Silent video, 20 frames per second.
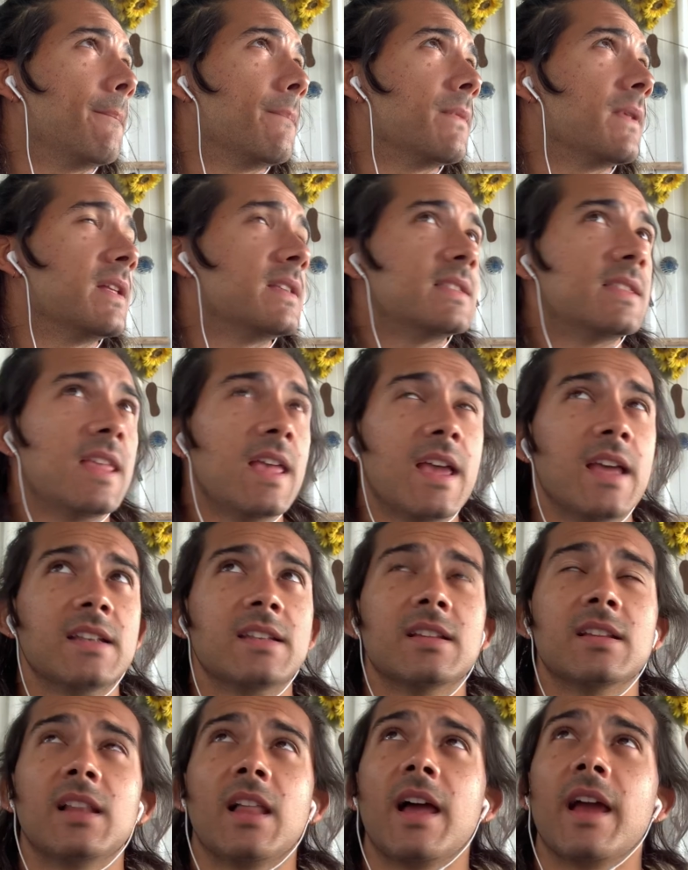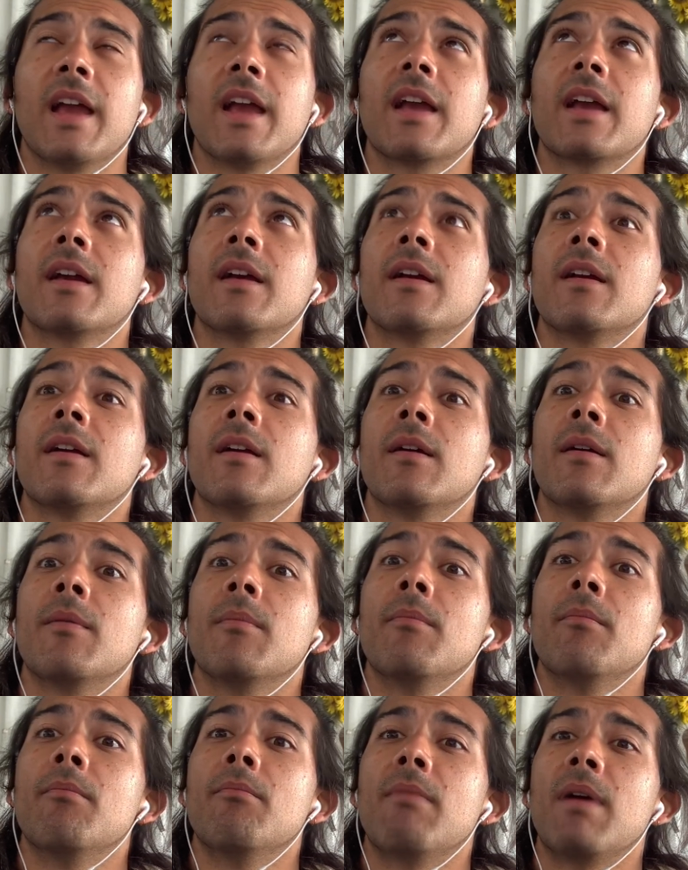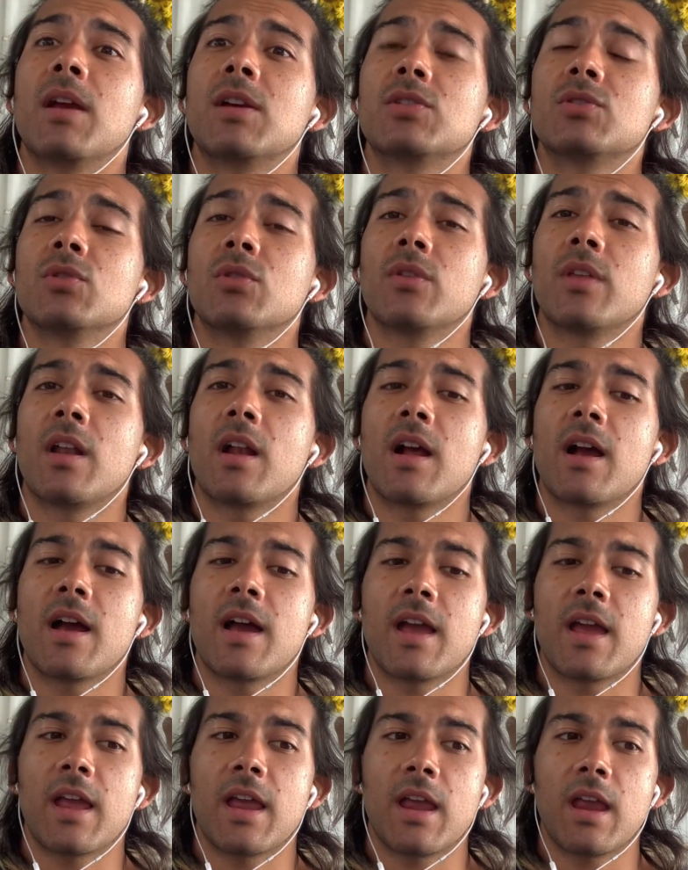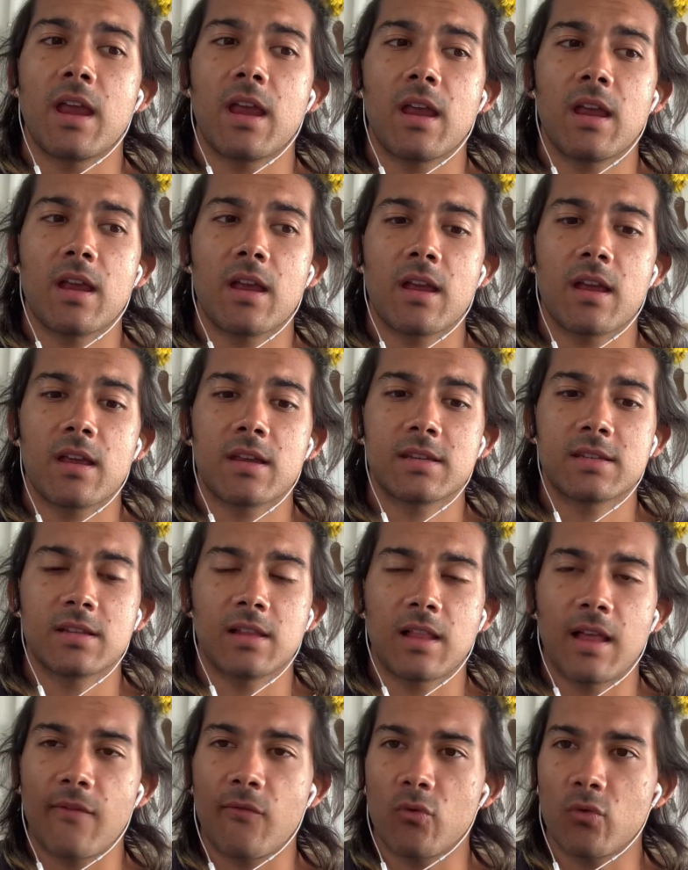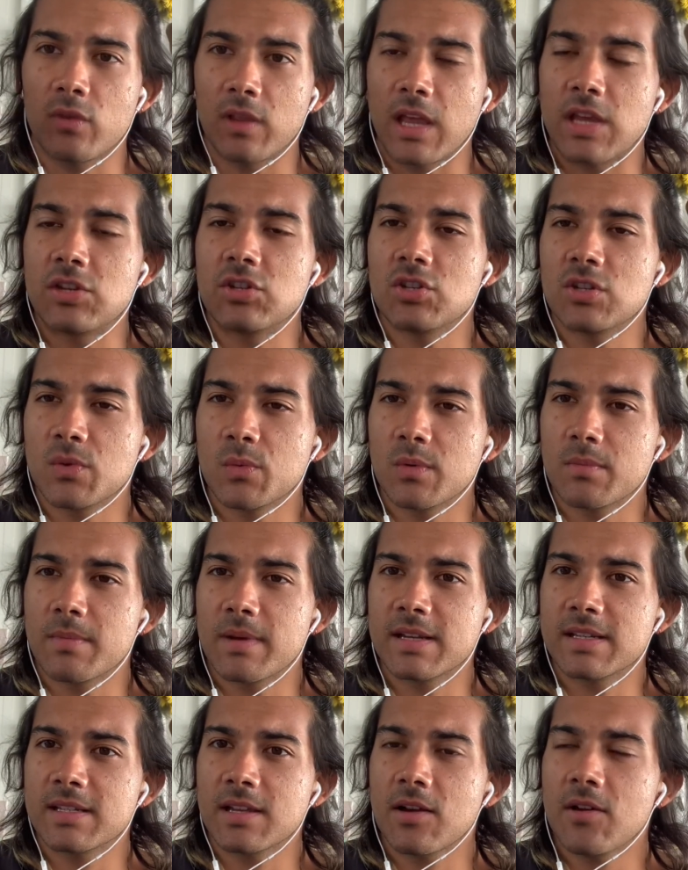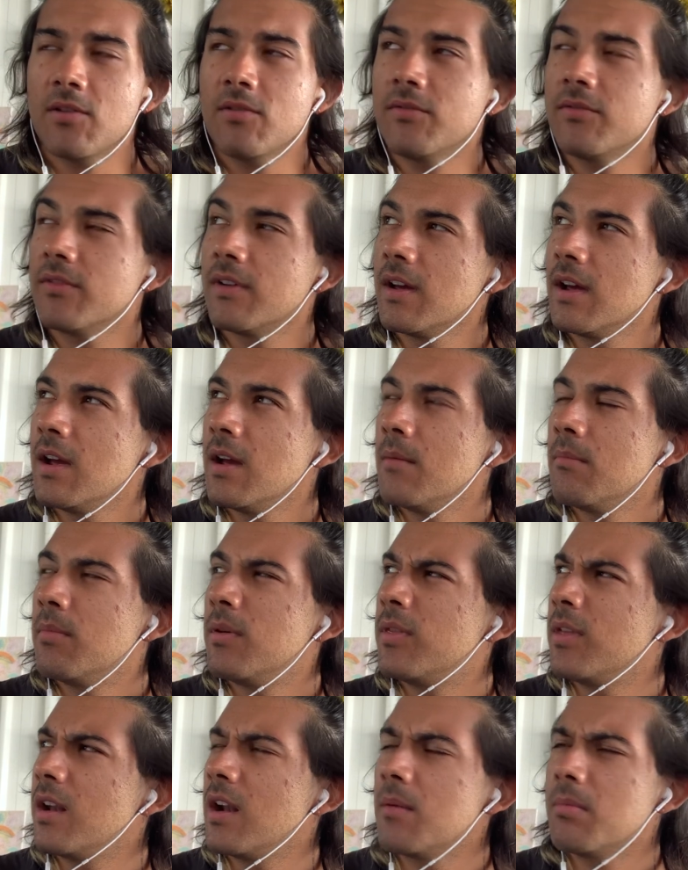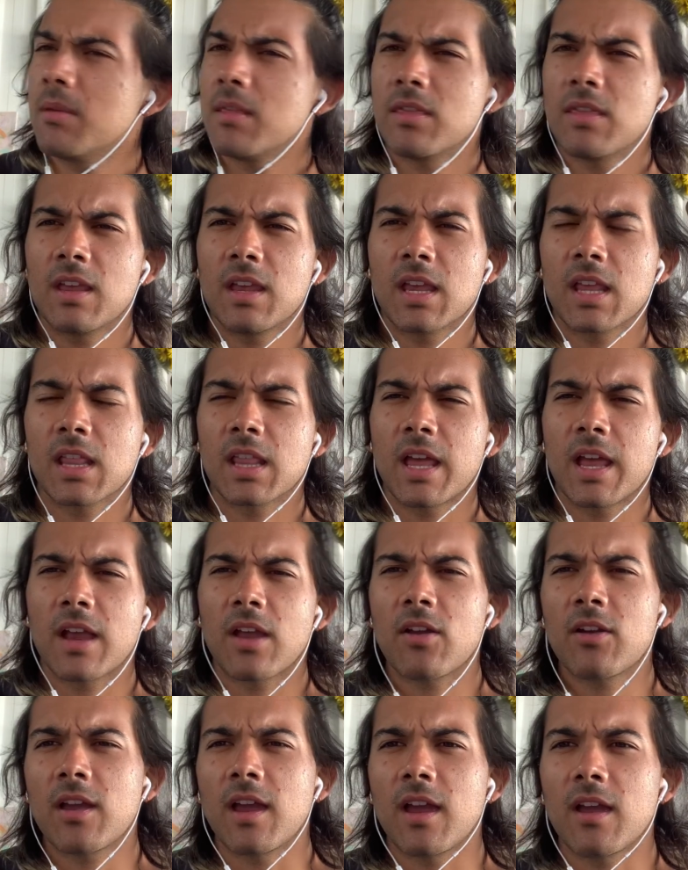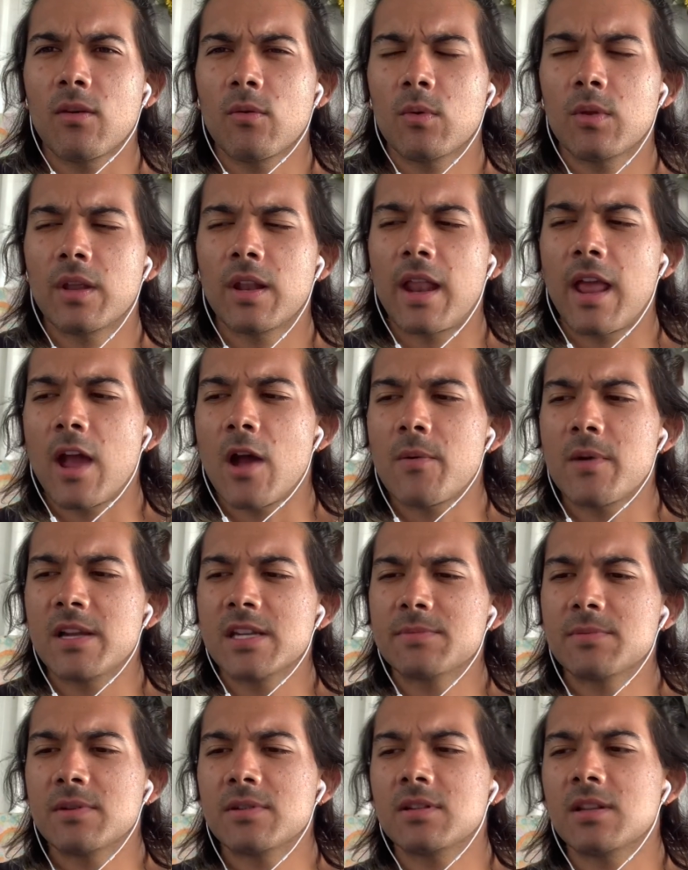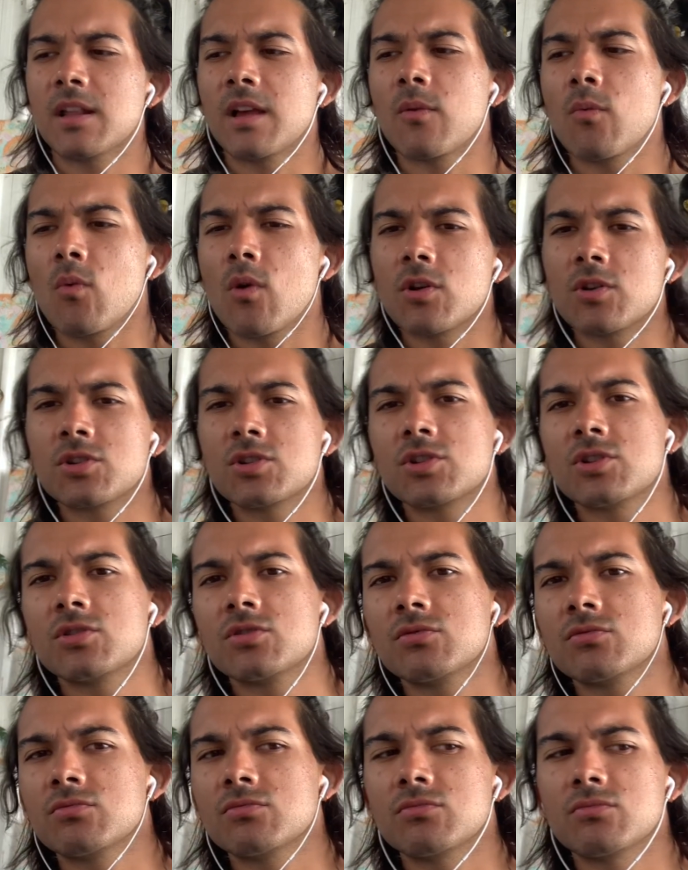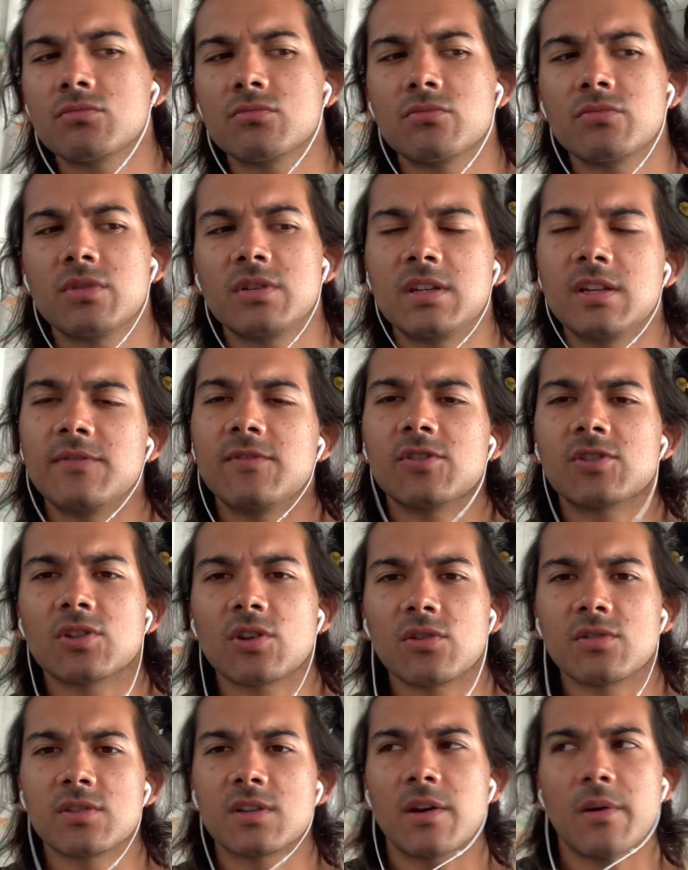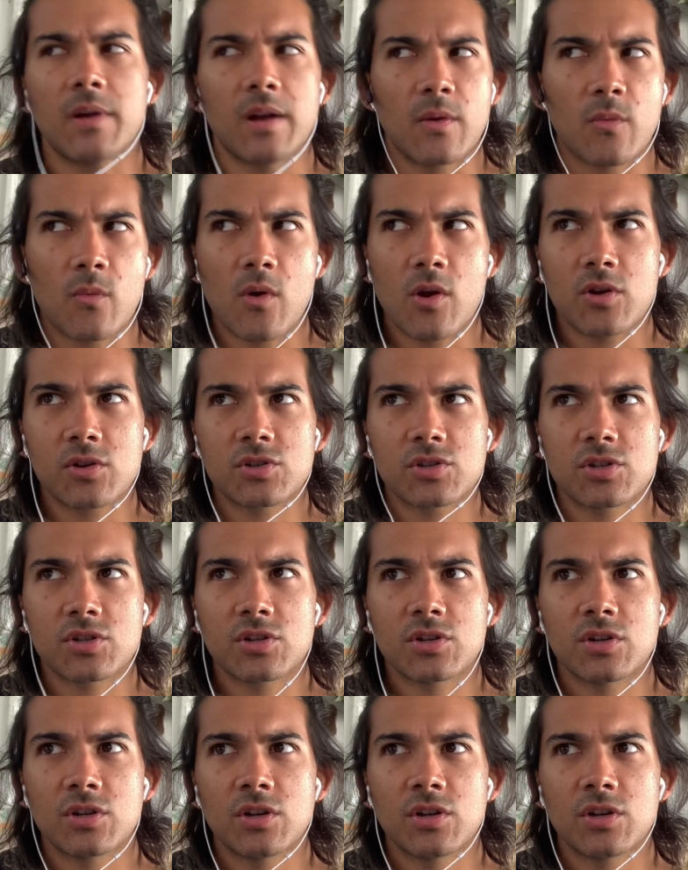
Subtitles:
it's there to like make sure that I still have a relationship with myself. But then I've been thinking like, okay, well then how am I supposed to like watch the TV shows I want to watch?